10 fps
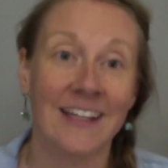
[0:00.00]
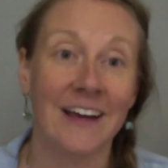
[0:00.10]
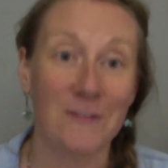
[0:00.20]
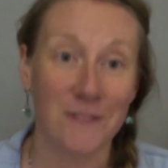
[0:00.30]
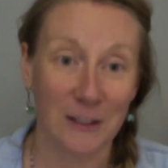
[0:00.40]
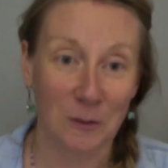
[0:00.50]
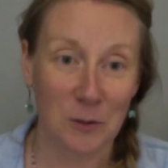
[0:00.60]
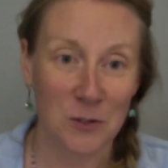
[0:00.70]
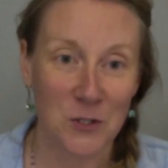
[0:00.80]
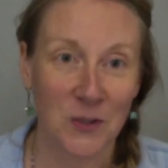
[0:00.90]

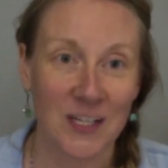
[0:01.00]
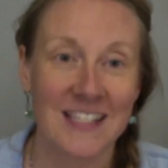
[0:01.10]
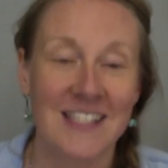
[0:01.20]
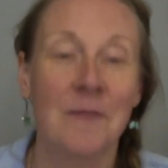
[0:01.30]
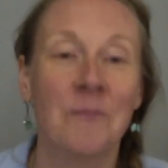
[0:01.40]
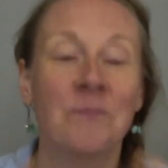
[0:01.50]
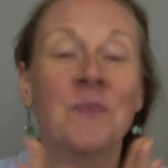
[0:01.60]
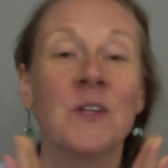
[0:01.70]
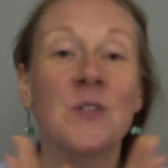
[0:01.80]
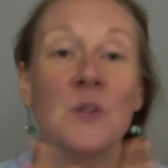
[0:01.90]
available to us.
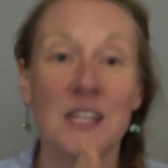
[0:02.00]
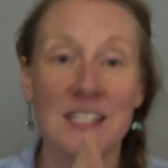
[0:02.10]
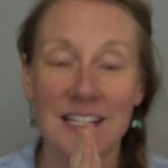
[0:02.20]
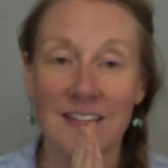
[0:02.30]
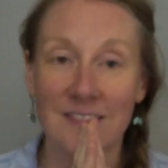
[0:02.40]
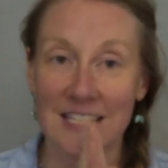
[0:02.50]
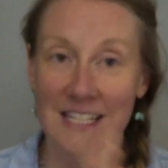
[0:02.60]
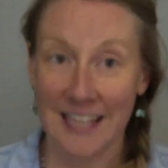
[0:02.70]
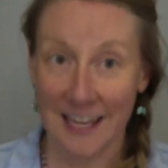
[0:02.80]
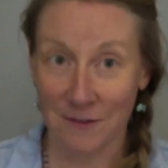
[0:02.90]
So let's dive into
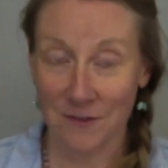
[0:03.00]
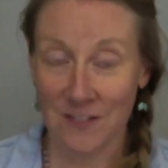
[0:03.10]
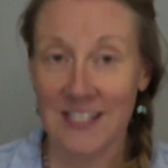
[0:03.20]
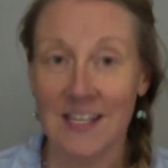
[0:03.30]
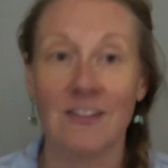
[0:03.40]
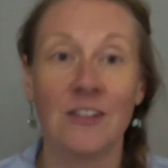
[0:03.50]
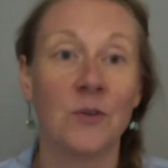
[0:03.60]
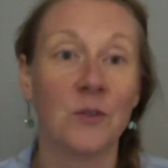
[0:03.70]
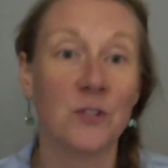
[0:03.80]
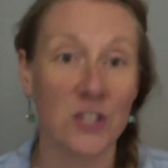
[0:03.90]
gate 57
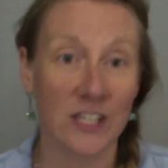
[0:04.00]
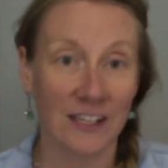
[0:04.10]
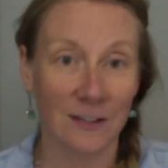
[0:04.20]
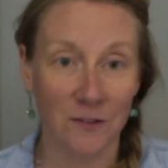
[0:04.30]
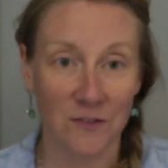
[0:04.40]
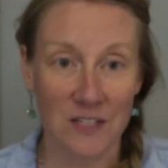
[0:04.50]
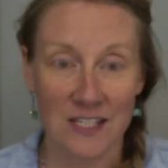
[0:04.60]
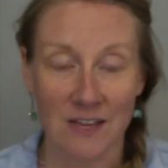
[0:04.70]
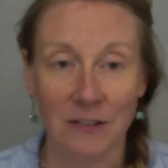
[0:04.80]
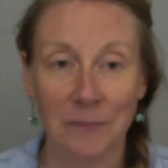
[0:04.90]
or gene key
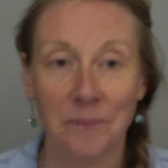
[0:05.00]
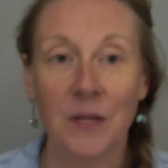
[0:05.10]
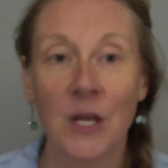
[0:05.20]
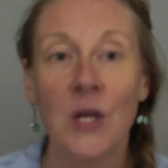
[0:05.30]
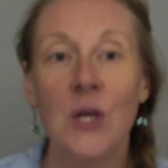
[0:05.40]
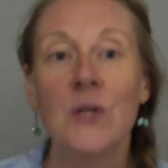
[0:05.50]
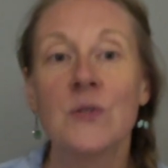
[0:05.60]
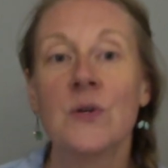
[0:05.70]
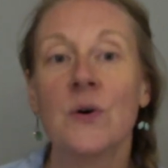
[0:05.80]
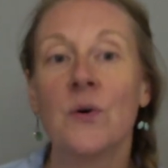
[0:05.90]
57.
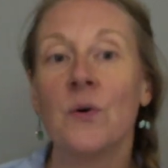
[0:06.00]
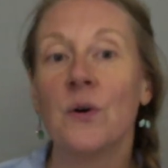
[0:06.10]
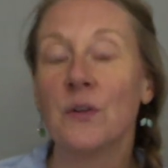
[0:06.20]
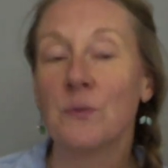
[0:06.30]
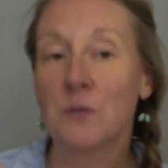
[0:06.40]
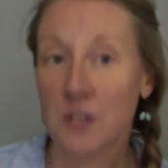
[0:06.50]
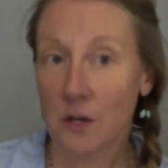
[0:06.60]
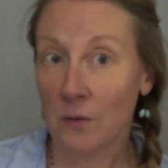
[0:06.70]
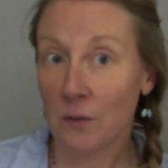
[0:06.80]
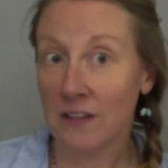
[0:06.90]
So we'll
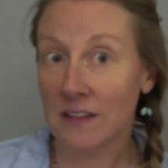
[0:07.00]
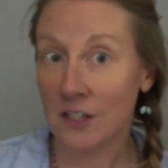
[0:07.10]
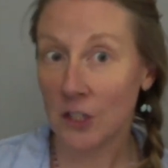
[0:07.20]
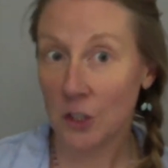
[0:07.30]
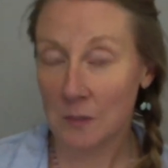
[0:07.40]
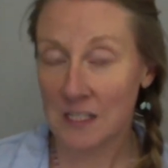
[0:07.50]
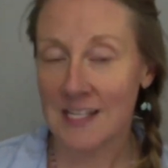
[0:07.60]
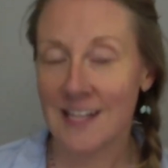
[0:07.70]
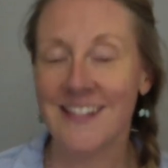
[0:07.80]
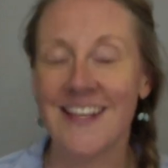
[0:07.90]
start with the human
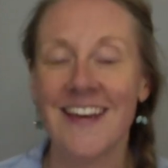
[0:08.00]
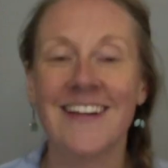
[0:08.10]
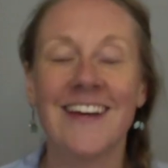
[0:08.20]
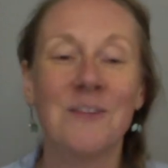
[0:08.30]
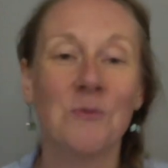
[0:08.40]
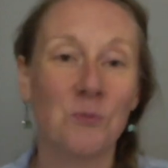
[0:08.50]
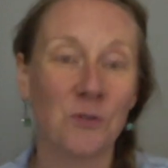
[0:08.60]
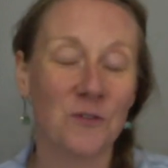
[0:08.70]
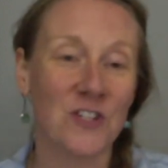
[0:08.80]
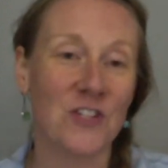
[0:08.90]
design side and then we'll
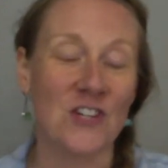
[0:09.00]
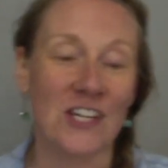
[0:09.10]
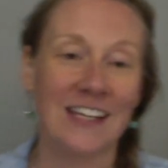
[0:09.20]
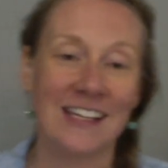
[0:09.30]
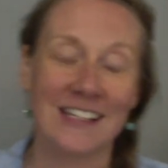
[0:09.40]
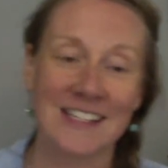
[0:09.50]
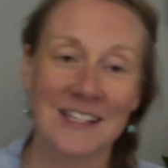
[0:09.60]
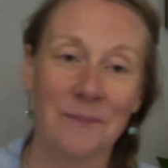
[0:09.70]
move to the gene keys.